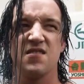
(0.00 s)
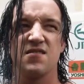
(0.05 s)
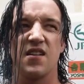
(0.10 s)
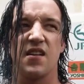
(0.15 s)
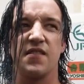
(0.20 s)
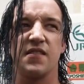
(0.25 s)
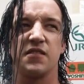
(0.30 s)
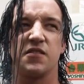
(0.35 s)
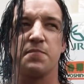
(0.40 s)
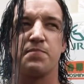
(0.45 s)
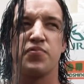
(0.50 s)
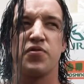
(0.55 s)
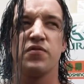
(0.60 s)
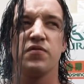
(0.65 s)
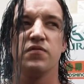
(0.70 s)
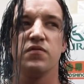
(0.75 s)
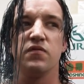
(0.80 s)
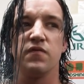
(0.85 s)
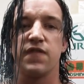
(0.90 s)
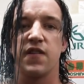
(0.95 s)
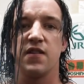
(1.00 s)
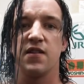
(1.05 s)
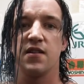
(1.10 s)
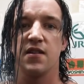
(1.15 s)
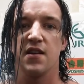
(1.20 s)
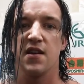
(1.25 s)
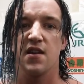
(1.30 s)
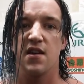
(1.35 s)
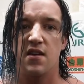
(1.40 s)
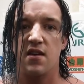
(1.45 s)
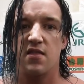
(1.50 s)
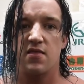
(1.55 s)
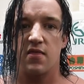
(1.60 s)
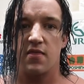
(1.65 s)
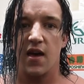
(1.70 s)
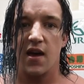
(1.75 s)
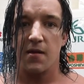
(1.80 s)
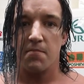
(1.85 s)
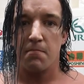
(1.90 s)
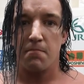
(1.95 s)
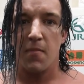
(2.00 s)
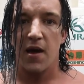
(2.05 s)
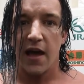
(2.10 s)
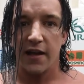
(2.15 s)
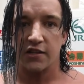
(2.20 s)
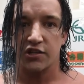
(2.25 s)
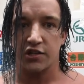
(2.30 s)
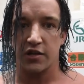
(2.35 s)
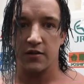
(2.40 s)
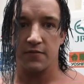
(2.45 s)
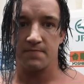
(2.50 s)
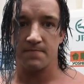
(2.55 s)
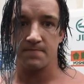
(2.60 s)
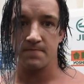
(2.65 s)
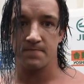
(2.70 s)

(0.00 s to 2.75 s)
Nothing to prove in that match.